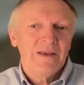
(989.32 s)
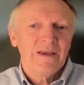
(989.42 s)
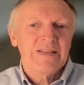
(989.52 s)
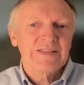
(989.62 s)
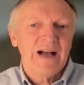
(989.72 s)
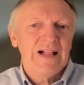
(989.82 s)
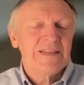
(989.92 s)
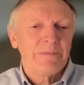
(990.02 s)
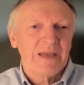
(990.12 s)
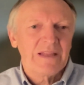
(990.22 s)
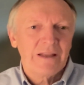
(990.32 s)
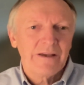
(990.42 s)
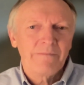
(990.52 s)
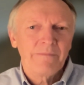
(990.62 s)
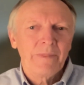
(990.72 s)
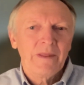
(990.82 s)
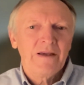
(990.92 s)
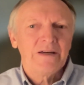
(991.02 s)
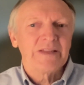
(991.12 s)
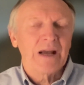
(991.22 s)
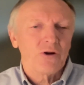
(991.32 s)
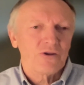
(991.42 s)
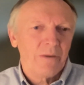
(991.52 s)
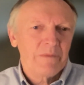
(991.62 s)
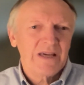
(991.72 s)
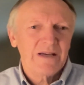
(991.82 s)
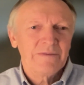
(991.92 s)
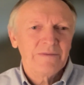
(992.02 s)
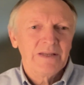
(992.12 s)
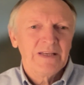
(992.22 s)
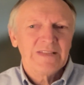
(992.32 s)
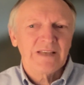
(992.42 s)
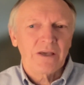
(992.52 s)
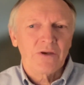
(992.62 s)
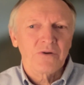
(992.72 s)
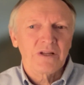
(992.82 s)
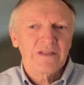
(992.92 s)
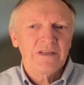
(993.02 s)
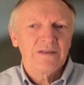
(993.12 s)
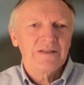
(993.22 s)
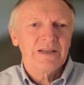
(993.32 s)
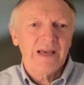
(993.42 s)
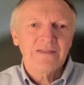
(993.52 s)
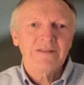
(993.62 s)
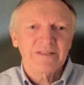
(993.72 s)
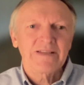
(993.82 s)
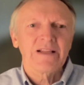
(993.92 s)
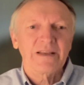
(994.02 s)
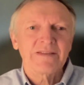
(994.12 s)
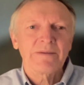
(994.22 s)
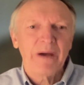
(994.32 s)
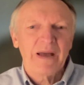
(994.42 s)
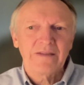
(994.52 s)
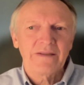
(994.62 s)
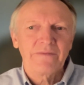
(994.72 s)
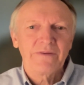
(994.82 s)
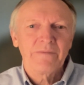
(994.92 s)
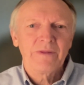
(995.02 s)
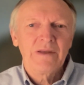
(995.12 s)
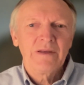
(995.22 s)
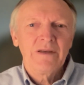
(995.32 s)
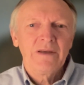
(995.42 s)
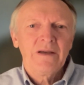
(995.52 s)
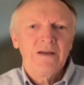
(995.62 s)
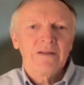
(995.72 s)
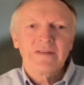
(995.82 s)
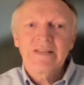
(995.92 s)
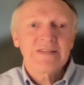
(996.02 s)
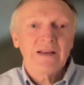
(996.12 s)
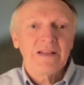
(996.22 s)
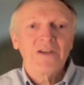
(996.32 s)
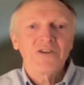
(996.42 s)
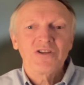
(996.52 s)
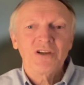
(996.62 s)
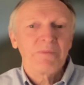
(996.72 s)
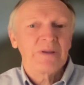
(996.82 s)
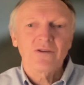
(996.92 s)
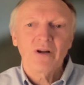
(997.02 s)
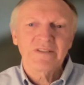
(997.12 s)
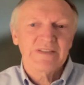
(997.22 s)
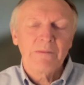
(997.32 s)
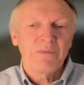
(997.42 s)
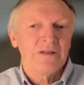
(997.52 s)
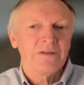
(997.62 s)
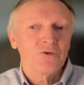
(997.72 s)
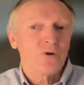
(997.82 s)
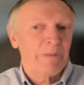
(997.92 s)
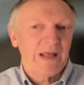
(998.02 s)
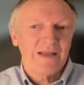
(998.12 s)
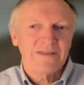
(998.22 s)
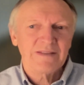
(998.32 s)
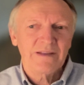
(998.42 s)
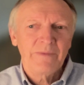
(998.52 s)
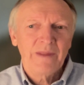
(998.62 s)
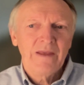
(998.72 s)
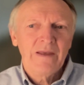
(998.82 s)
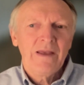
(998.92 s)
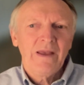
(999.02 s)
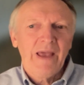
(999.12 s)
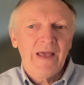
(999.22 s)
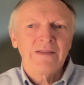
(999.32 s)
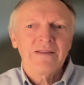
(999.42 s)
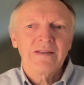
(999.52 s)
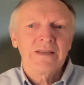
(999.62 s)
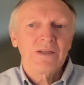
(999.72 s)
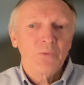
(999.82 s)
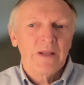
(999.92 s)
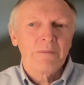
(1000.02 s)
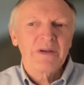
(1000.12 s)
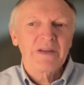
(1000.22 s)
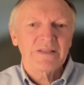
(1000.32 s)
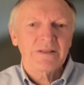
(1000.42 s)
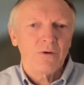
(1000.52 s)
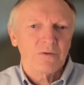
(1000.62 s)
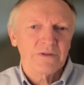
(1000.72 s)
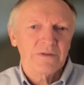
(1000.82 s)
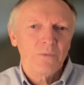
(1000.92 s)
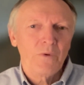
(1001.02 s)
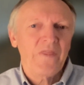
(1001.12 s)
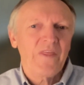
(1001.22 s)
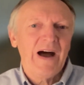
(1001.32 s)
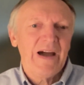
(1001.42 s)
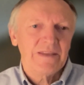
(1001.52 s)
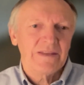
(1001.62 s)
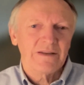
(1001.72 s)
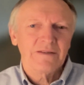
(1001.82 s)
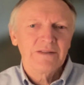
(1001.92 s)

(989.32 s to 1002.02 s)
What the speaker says: it's ultimately an economic, security, and resilience imperative. This relationship is not stable nor balanced, and it will be resolved with either